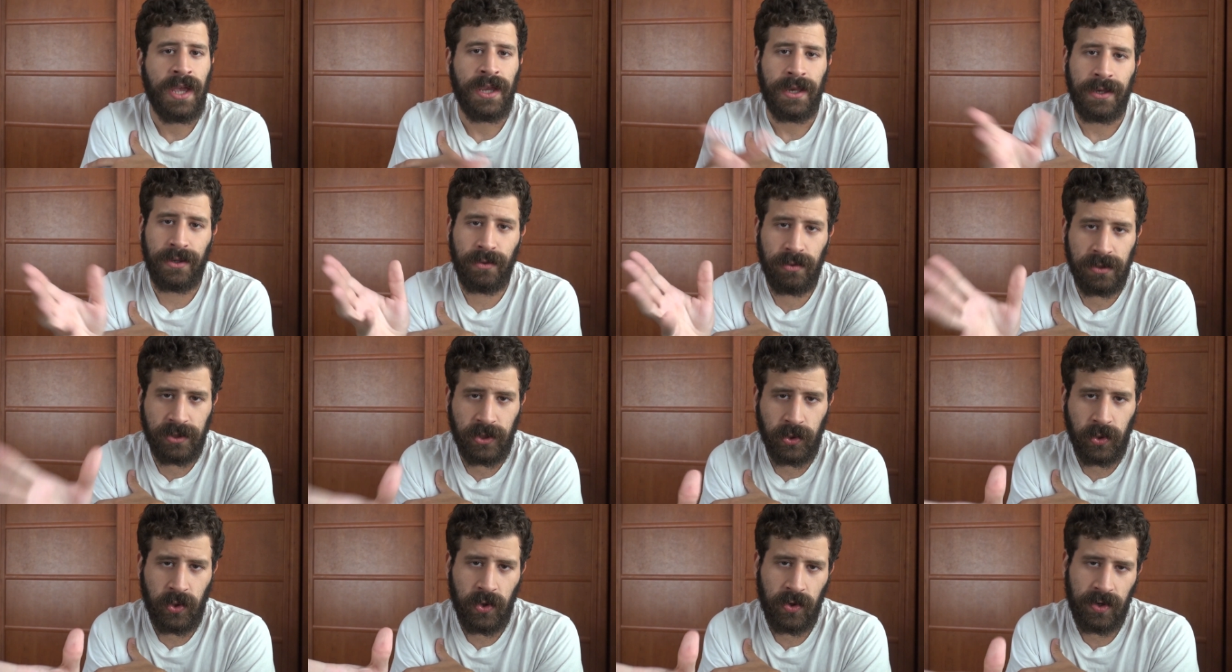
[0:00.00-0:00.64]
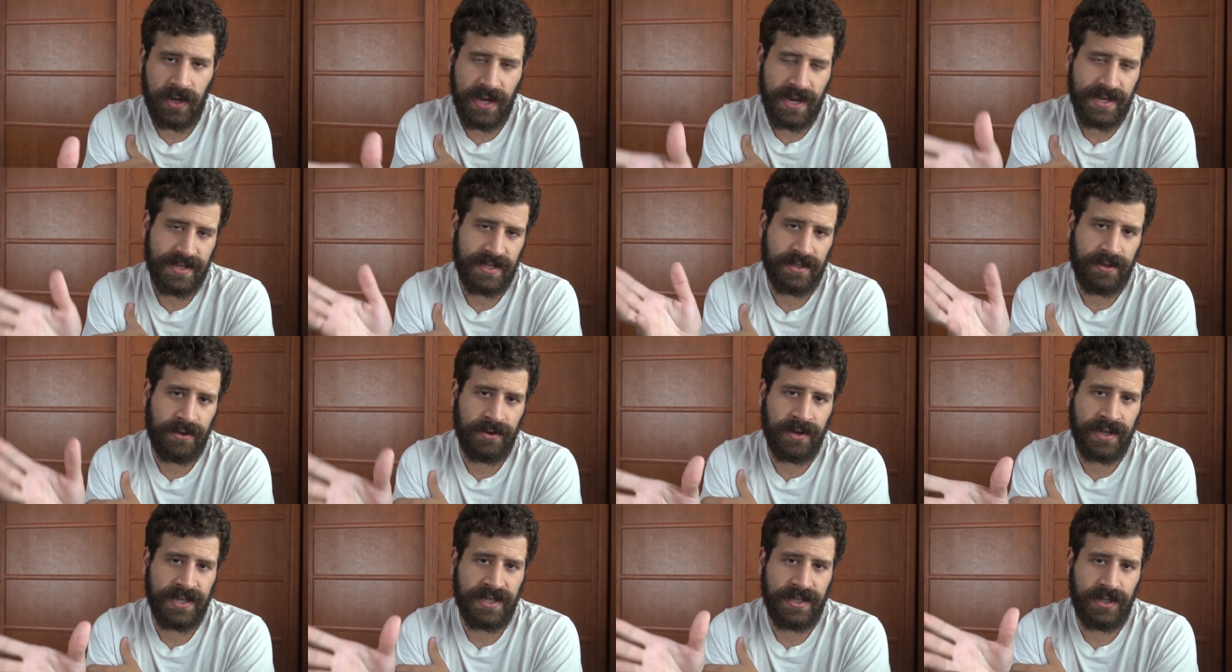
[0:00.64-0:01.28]
you'll do good as
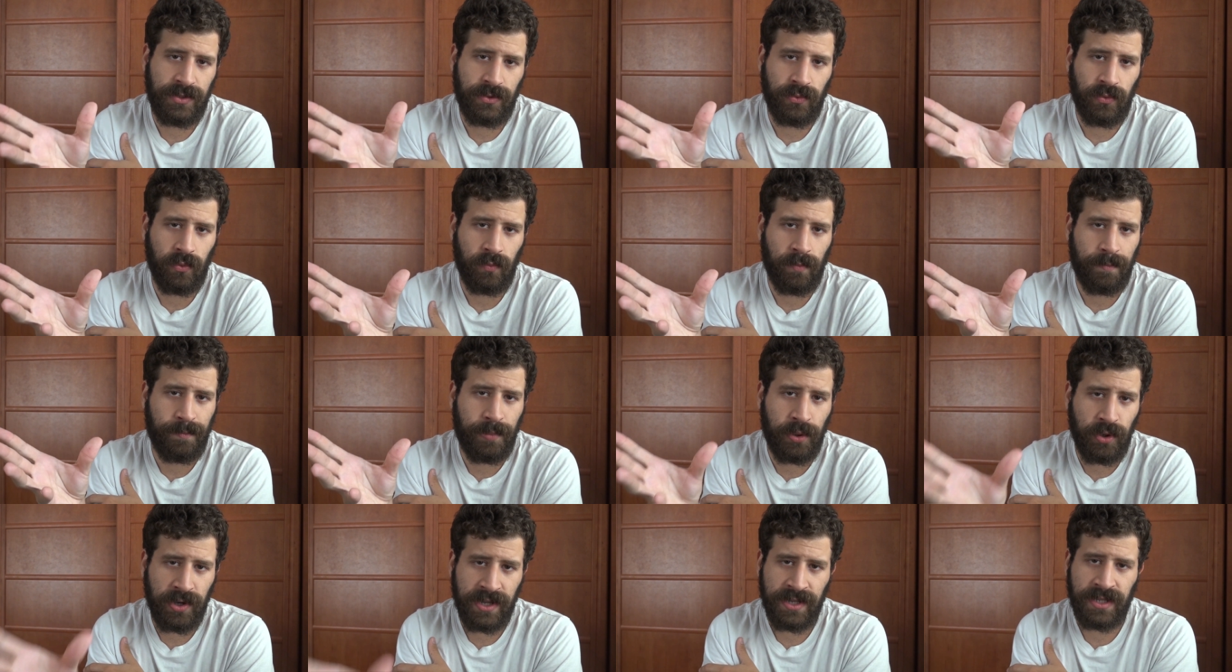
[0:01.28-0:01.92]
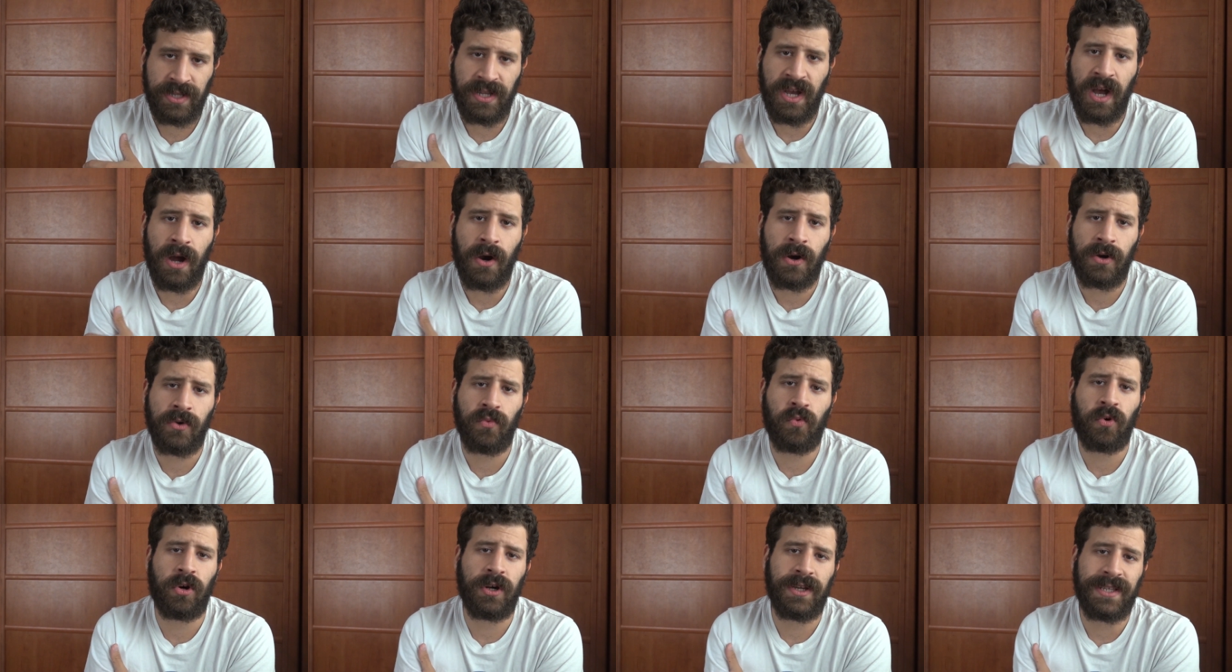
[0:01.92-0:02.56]
long as you put in the
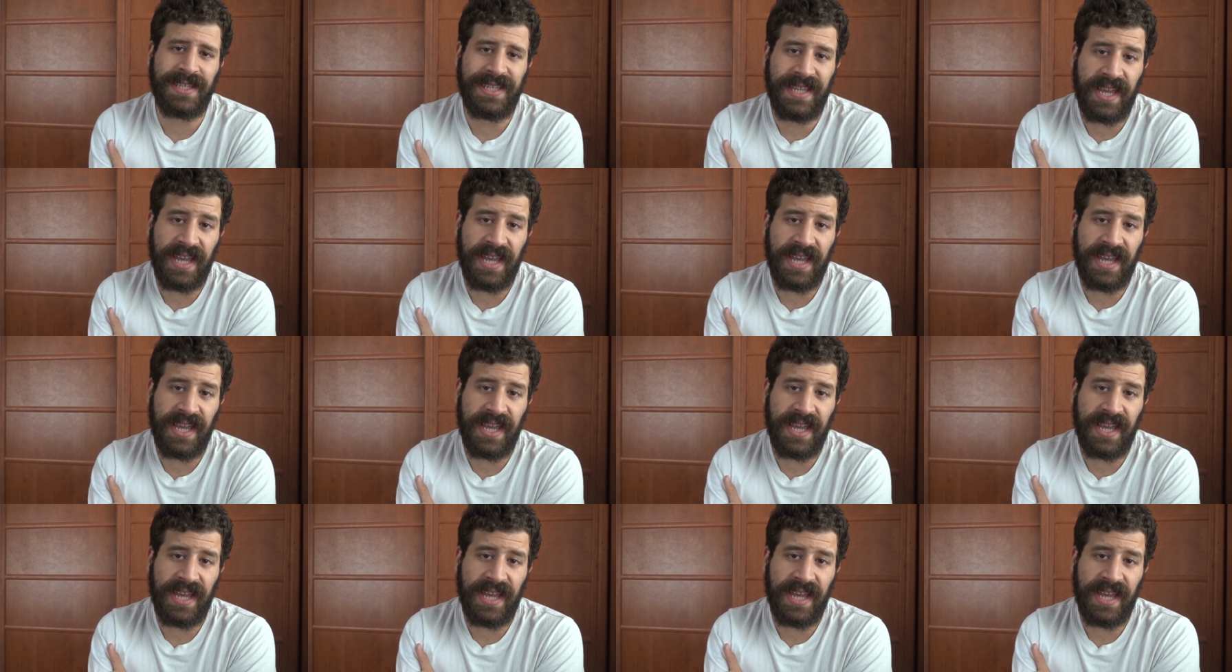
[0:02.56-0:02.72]
hard work,